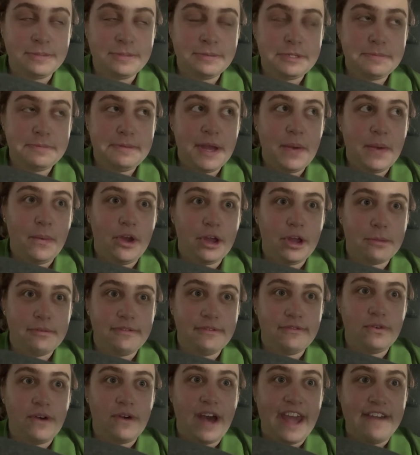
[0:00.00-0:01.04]
to be at work
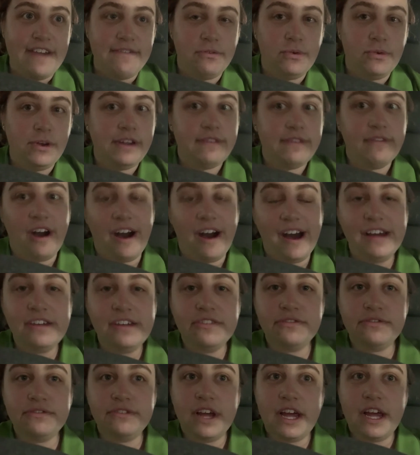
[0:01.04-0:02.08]
before
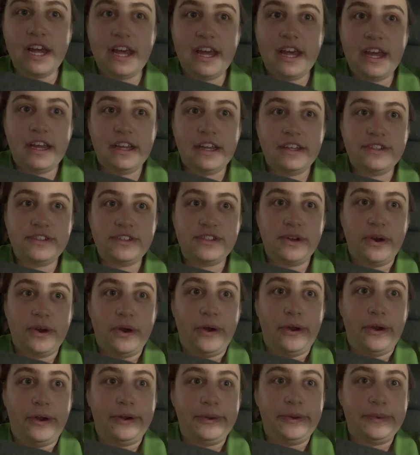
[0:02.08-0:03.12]
8:45.
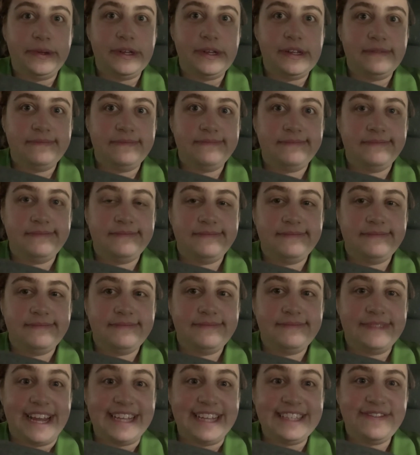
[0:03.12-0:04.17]
So
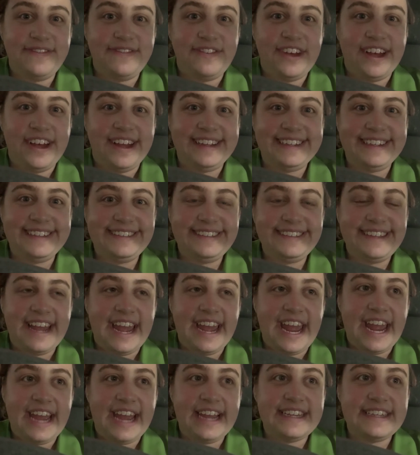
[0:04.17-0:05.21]
that's fun.
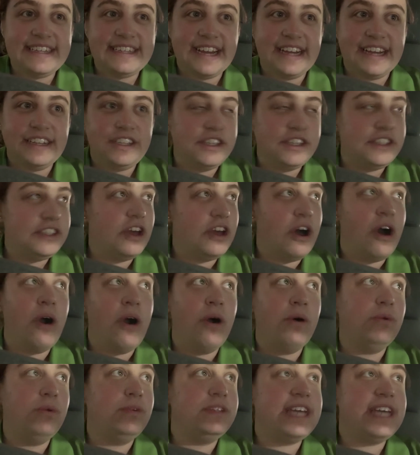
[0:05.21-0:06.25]
And just the
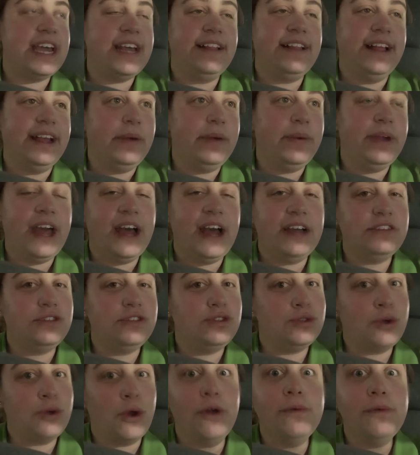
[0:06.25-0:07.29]
whole day, like, we had
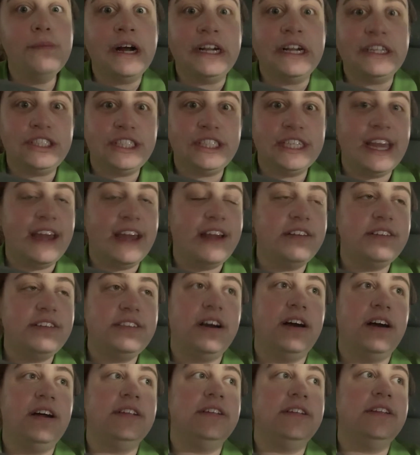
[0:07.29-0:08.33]
so much to get
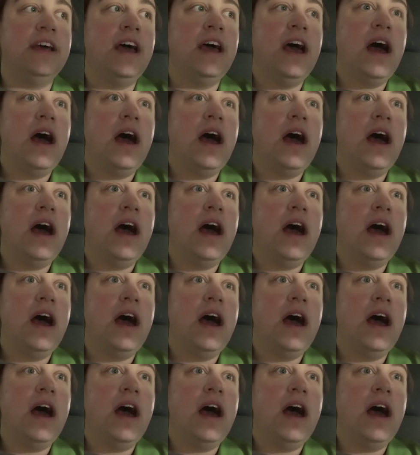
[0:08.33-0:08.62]
done